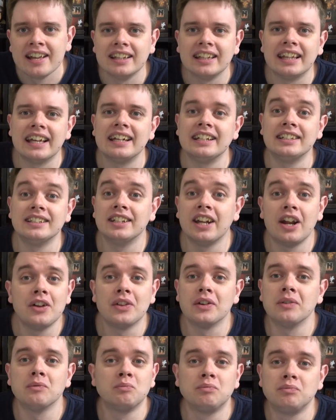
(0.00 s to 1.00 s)
then you know
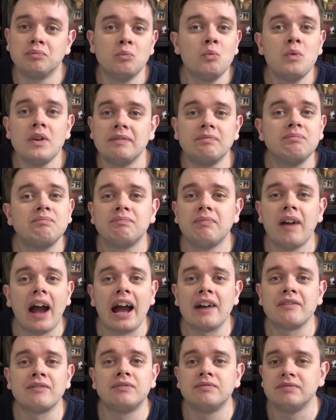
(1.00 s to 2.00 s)
that we
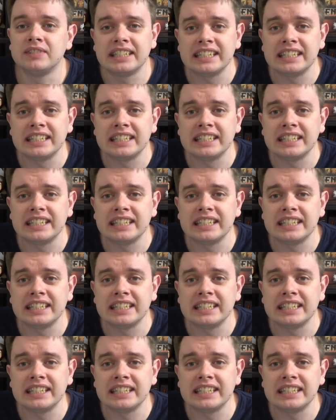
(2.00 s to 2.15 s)
have